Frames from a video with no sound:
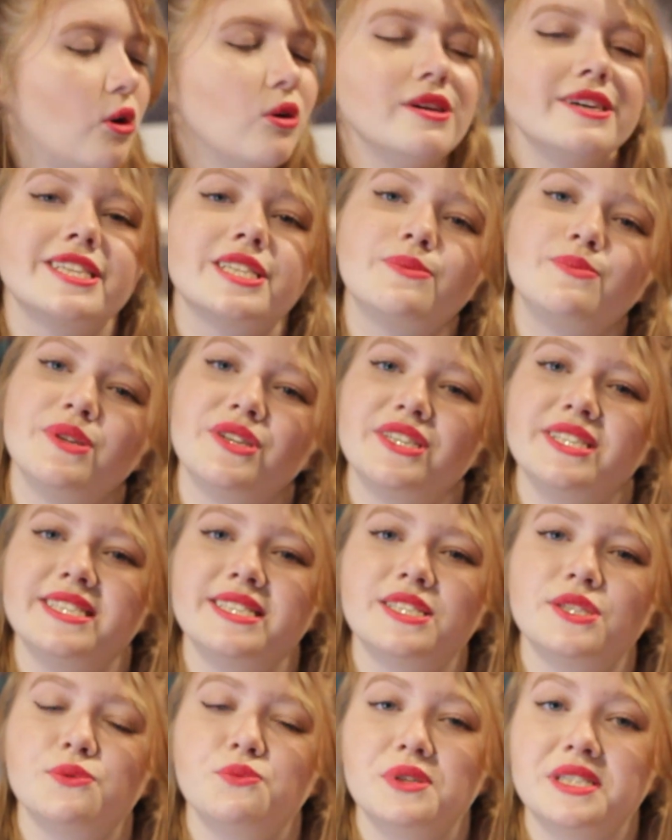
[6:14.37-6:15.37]
whole
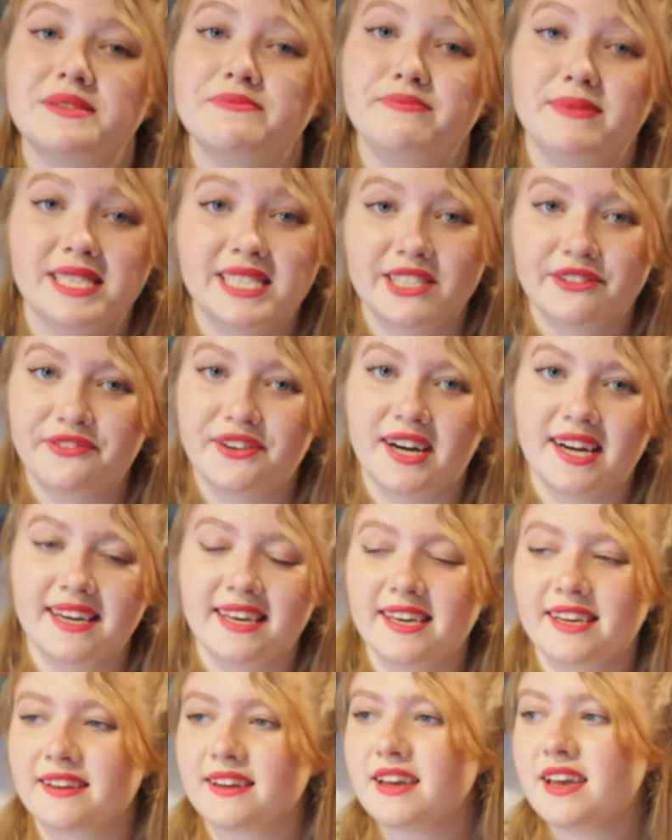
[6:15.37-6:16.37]
experience was
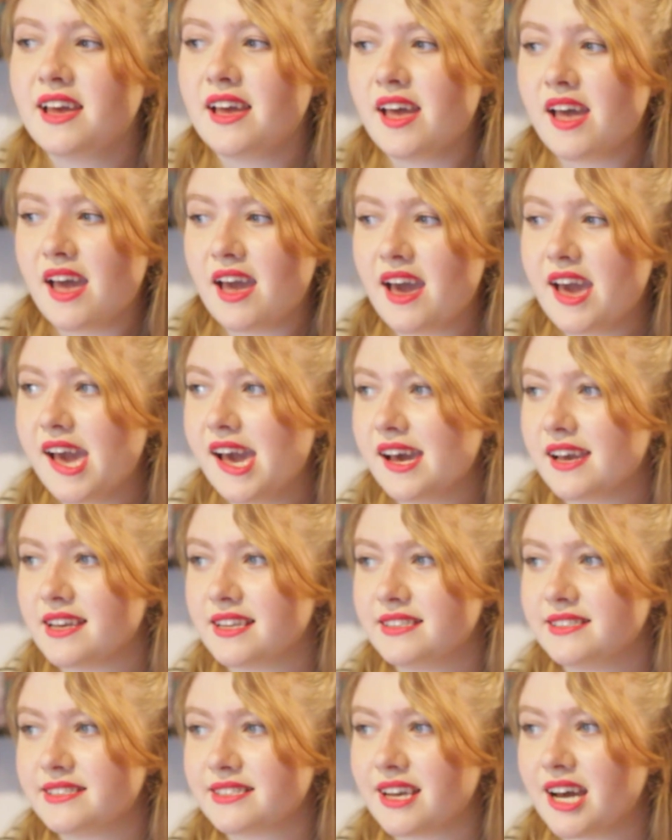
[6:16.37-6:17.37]
mystifying,
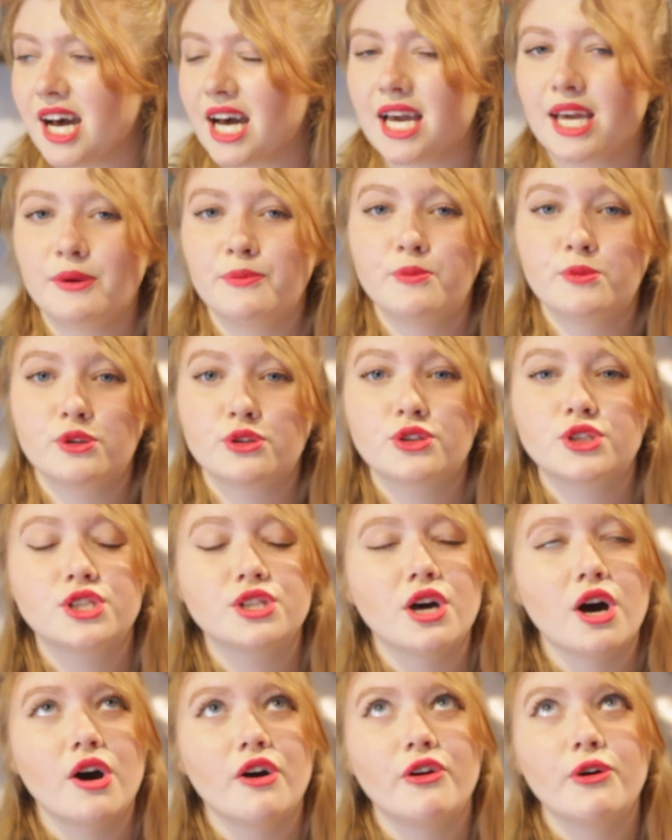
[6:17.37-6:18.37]
and I'm
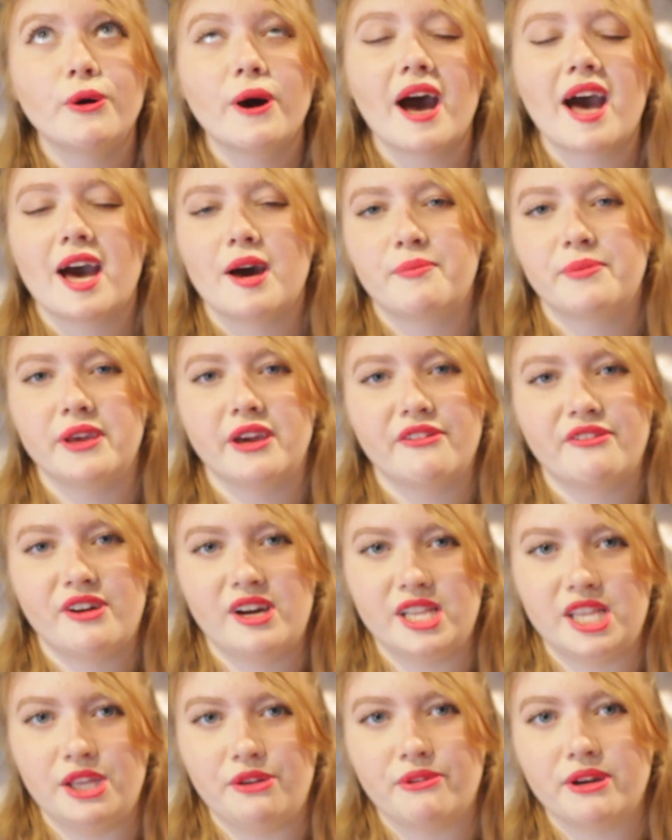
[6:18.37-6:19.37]
so happy I
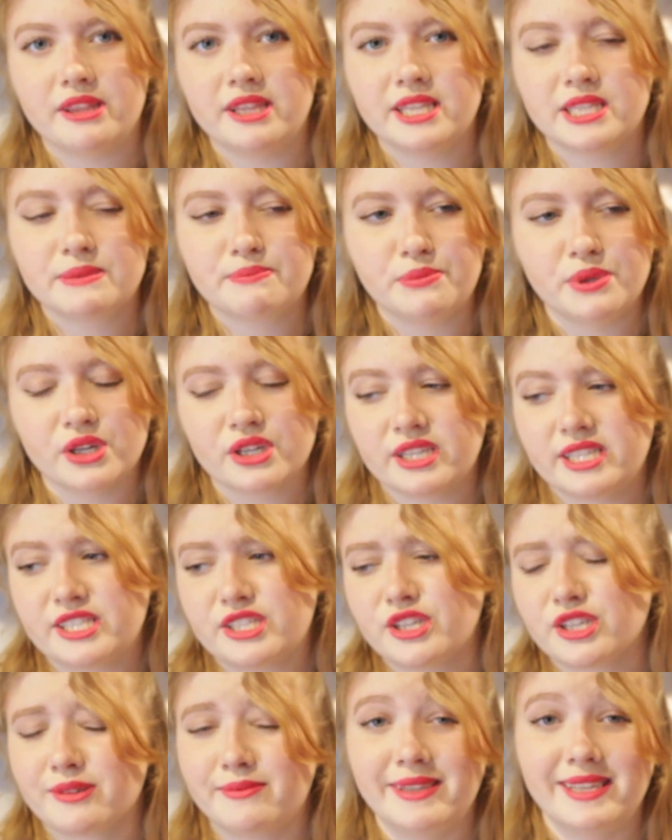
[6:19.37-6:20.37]
finally read this book. It
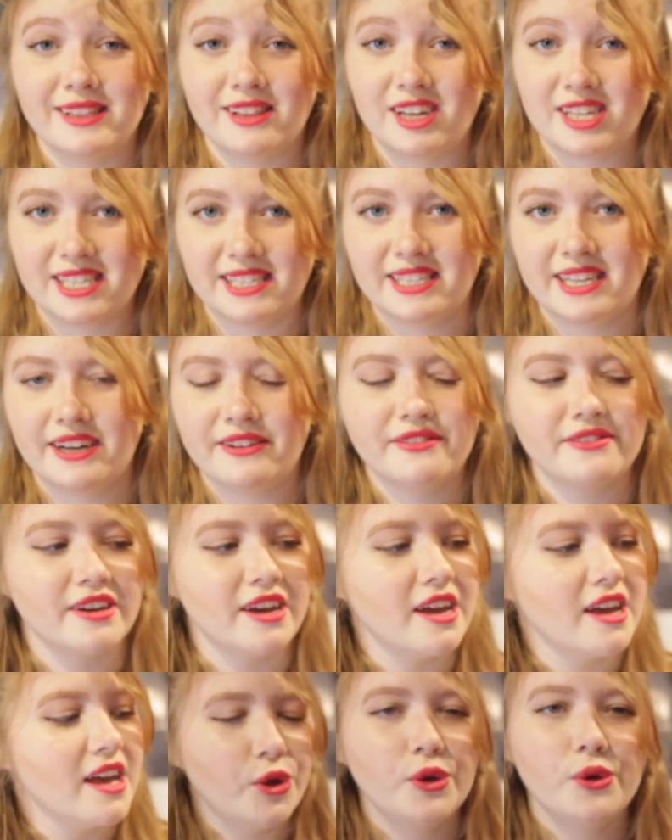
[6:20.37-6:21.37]
took me long enough.
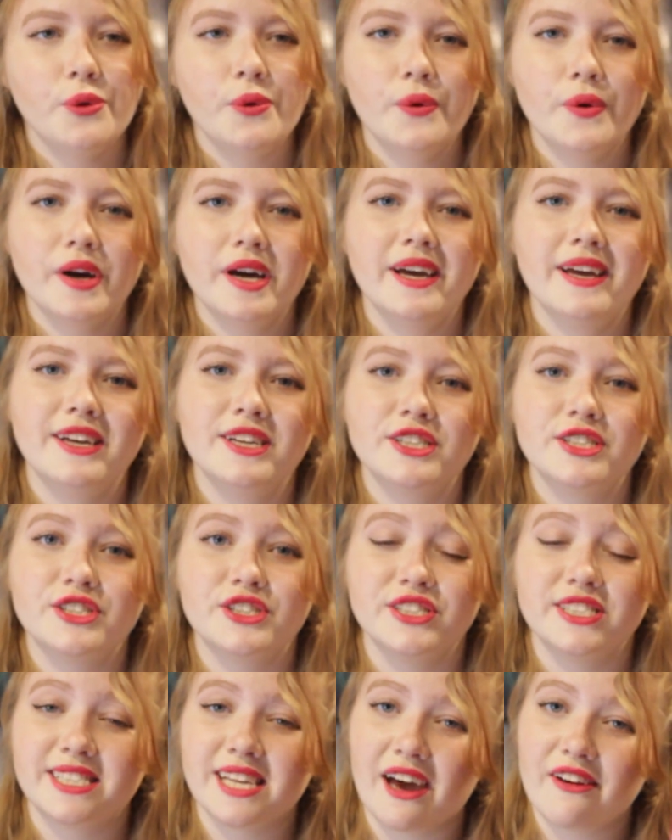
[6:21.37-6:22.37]
You
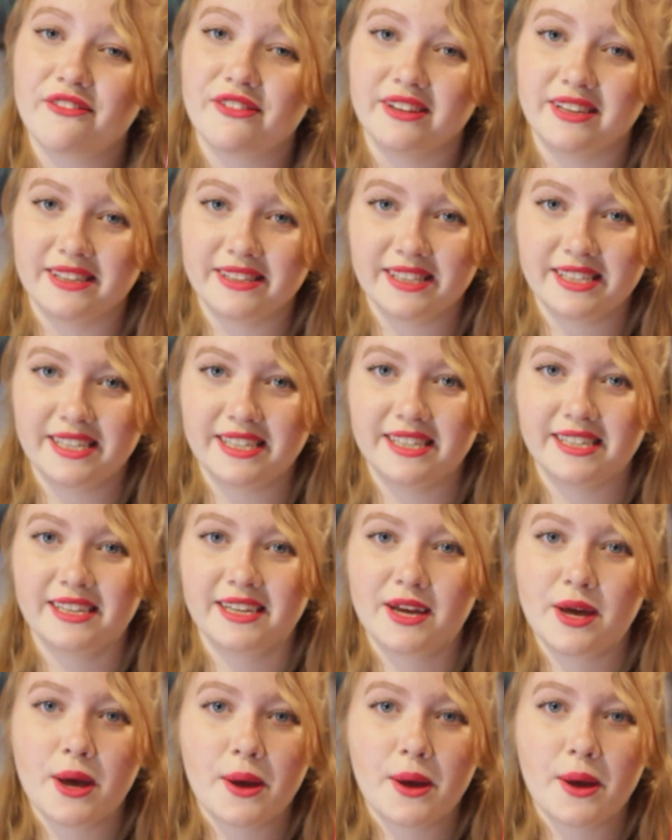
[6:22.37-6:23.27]
should definitely